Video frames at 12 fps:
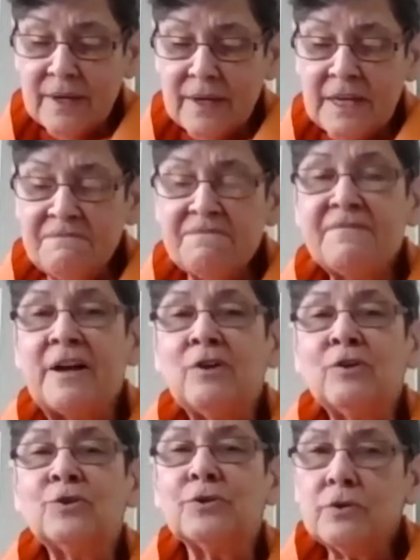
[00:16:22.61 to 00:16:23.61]
he
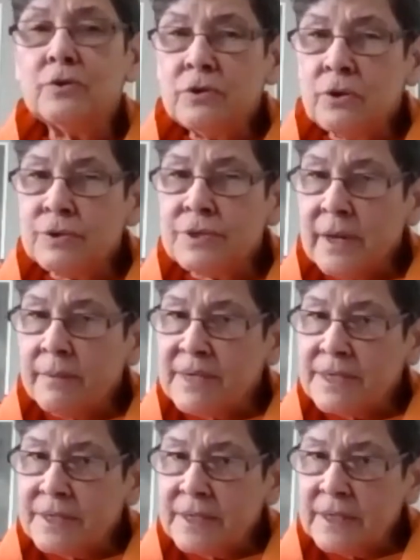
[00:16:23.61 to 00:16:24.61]
felt
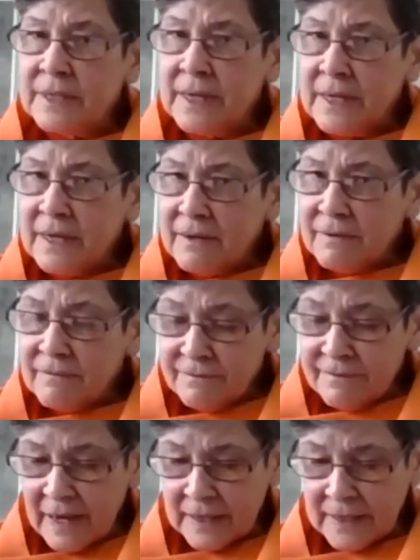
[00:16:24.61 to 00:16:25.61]
Yosemite
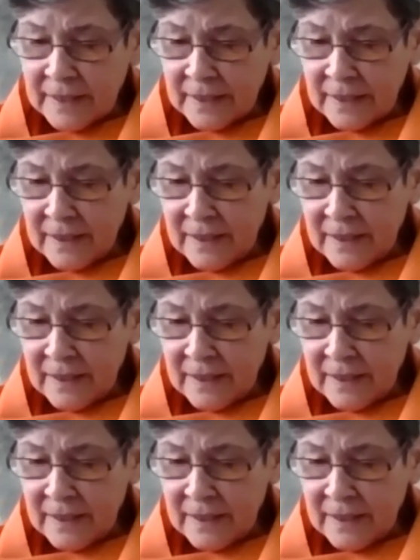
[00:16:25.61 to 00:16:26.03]
Valley.